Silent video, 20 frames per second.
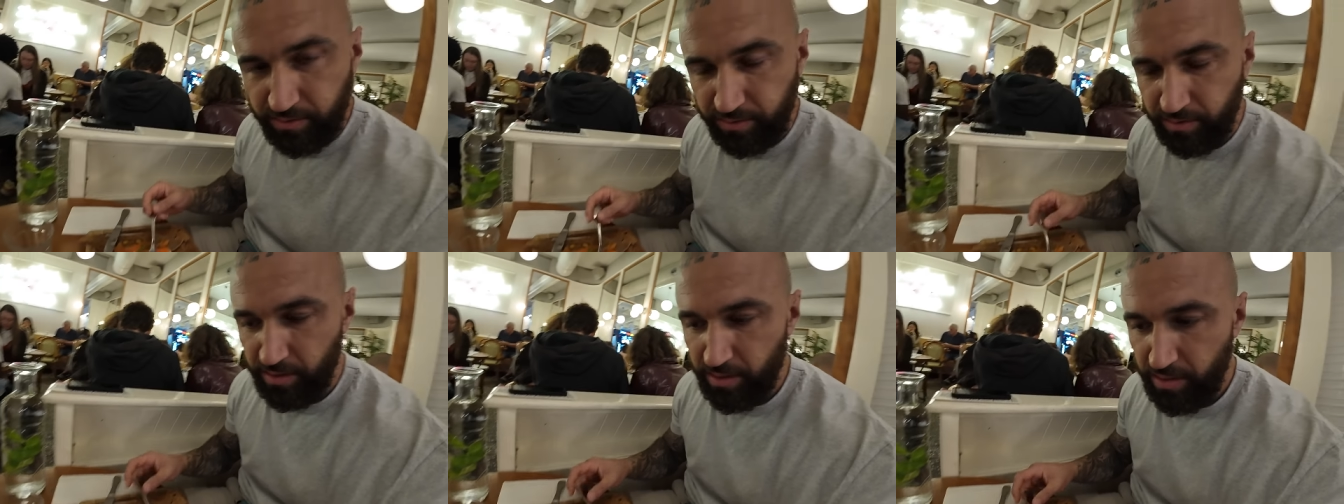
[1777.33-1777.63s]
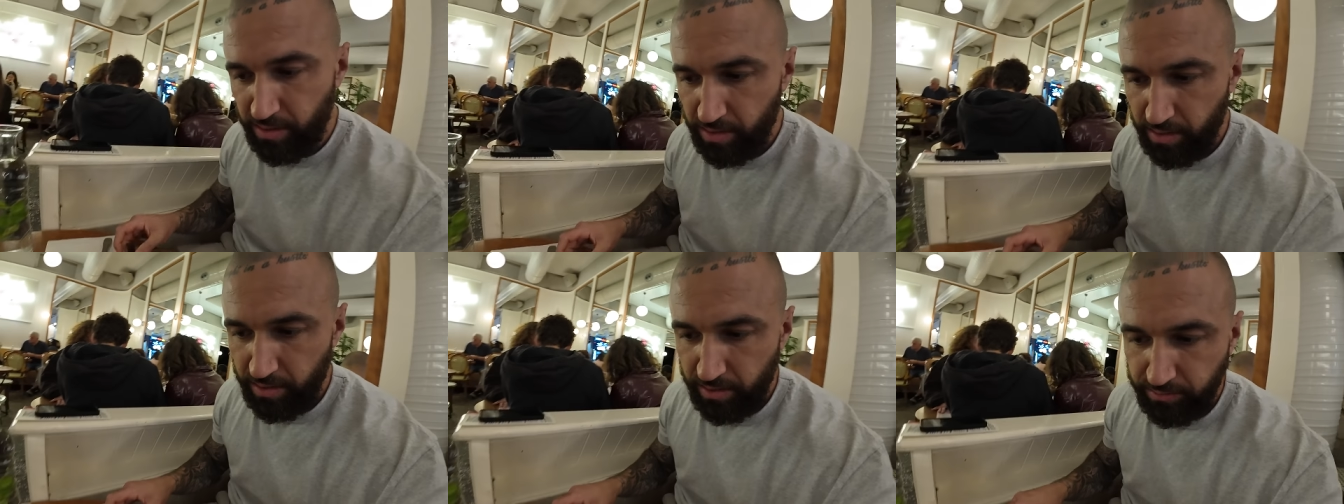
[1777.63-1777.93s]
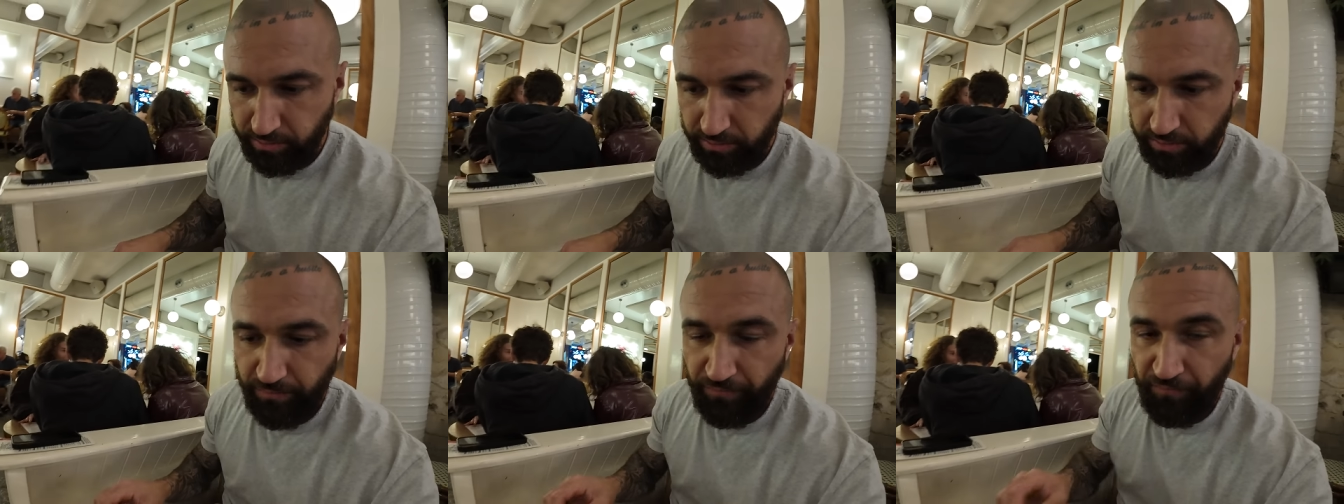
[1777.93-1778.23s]

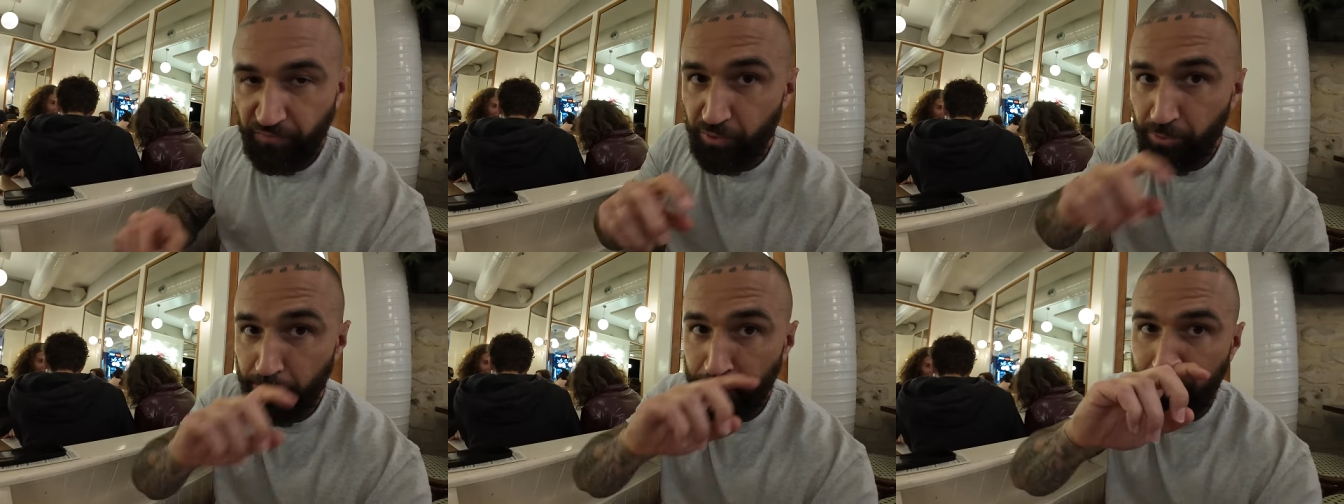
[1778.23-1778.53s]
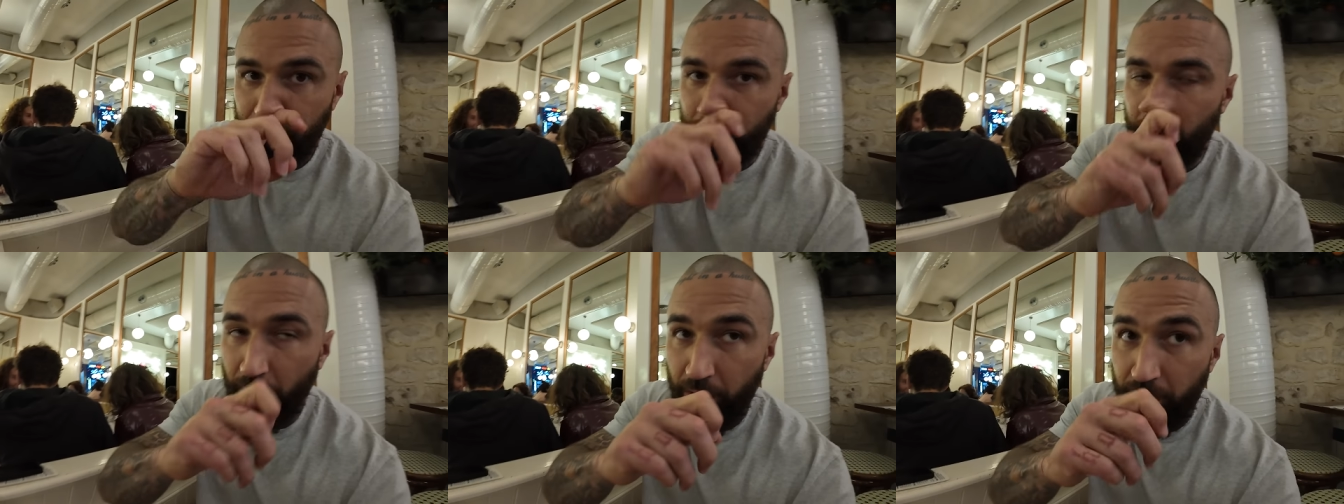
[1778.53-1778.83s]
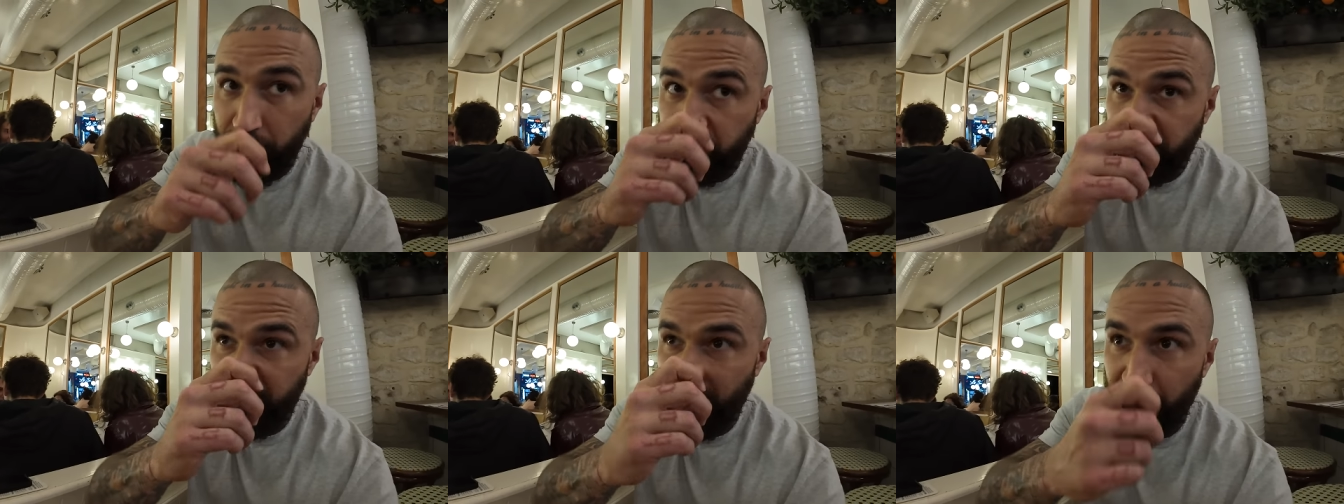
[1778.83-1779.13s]
It's full
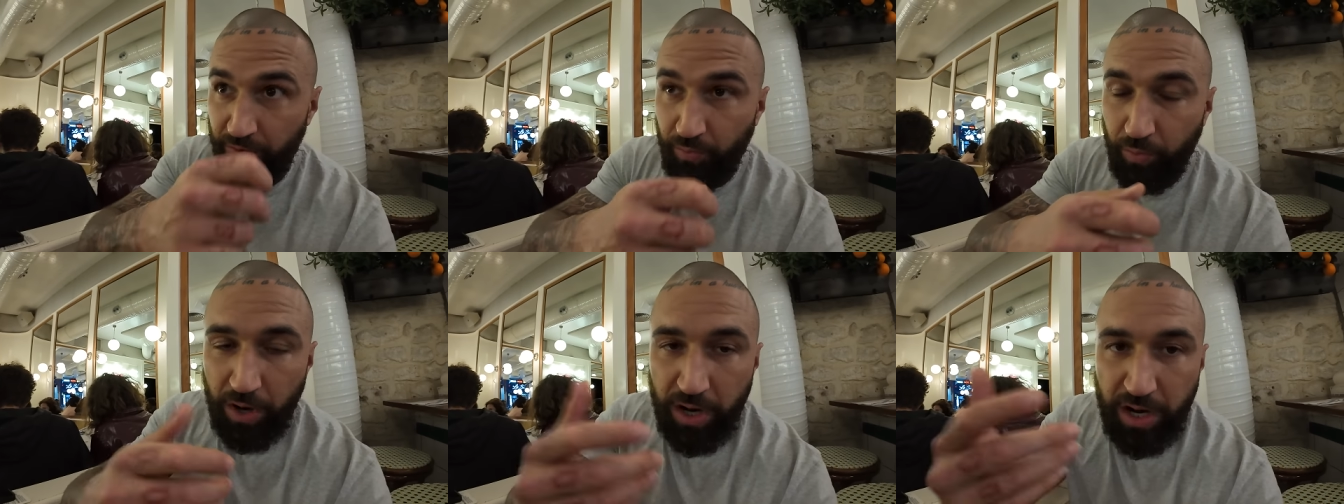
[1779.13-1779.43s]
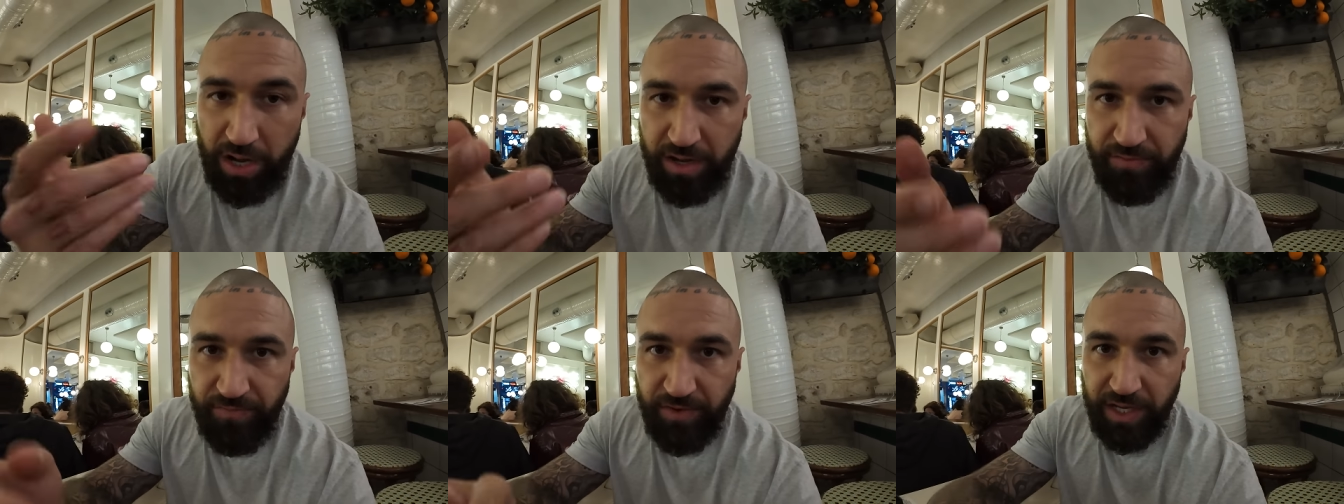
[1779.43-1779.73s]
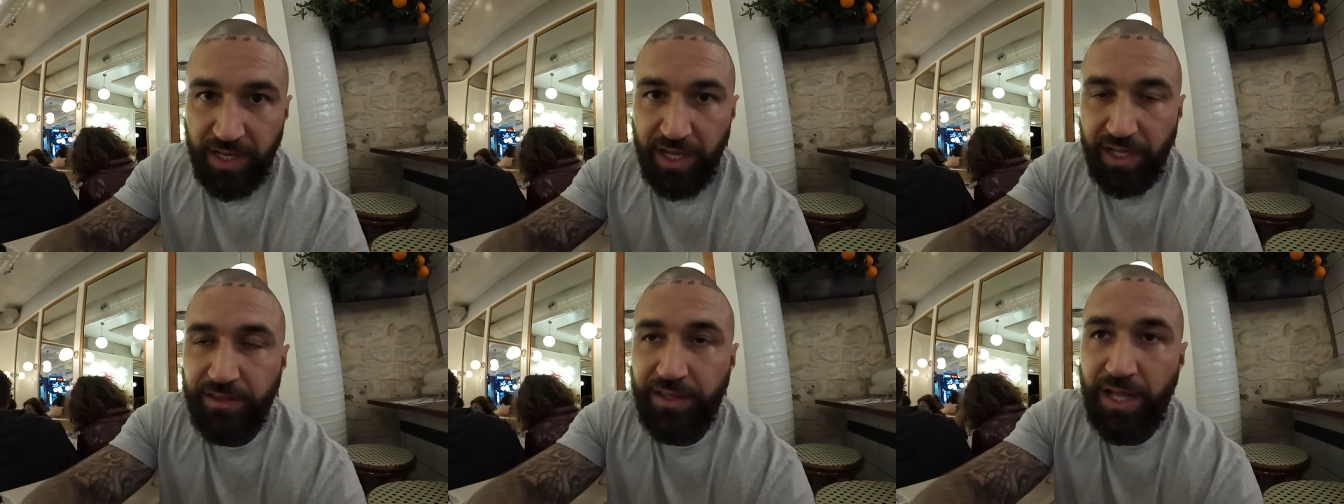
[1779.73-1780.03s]
bodge, lad. Why'd I
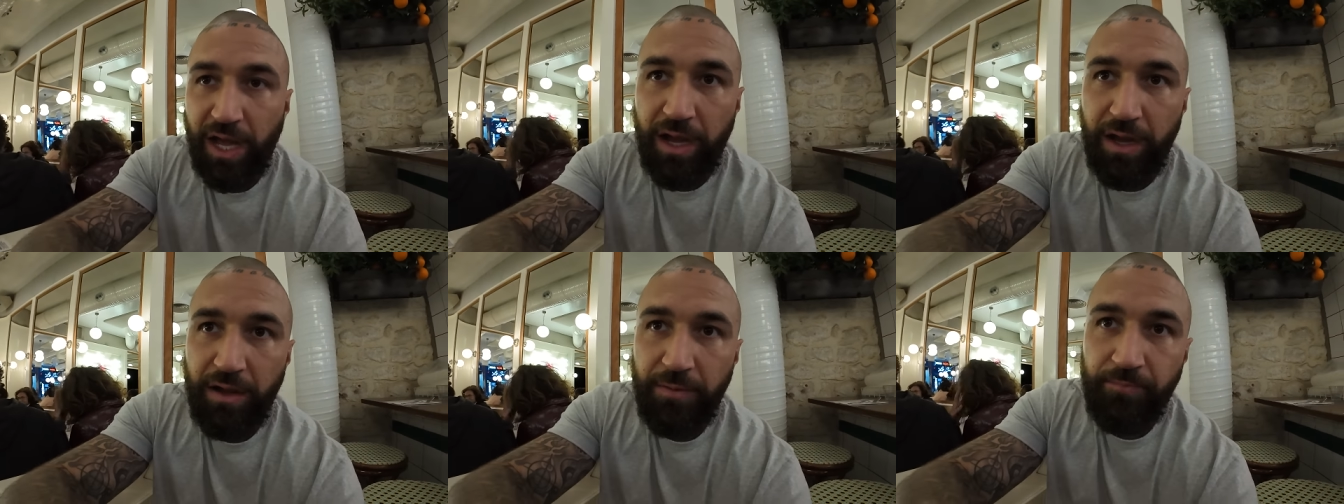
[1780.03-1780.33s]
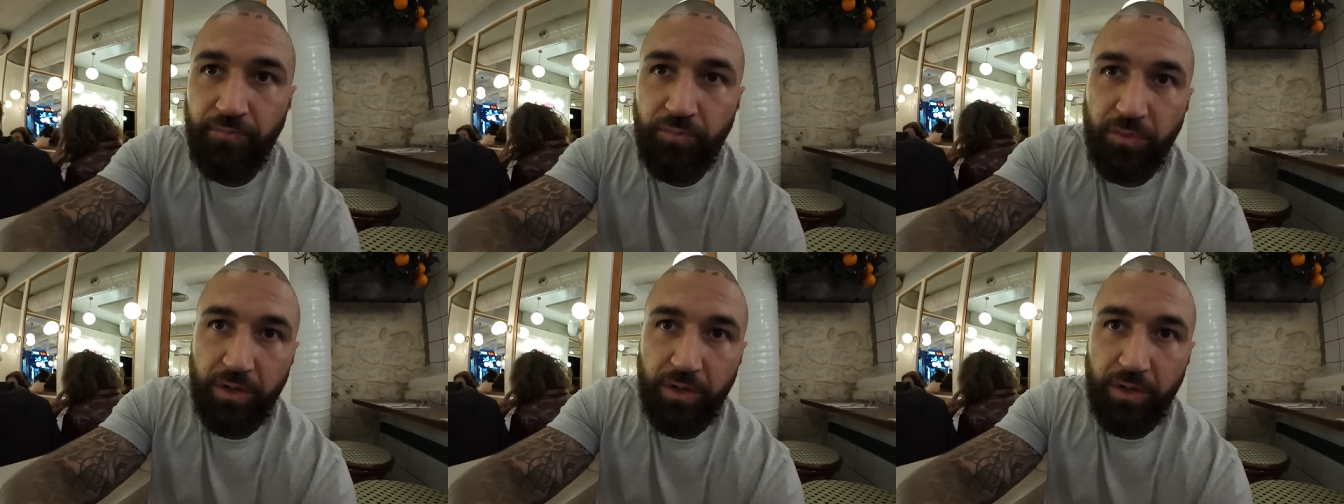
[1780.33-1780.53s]
even get that?